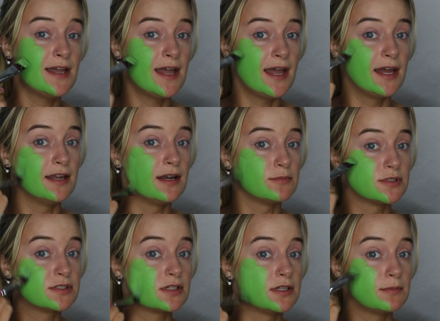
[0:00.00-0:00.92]
And I'm
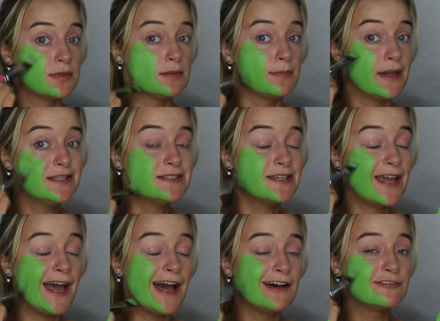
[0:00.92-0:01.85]
just going to be painting
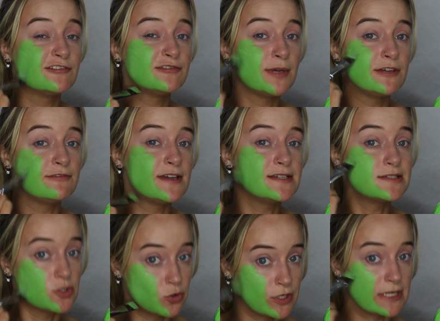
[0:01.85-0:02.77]
half of my face
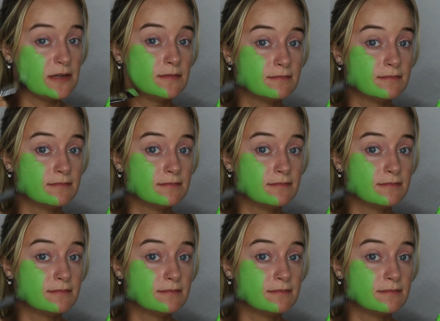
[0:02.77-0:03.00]
green.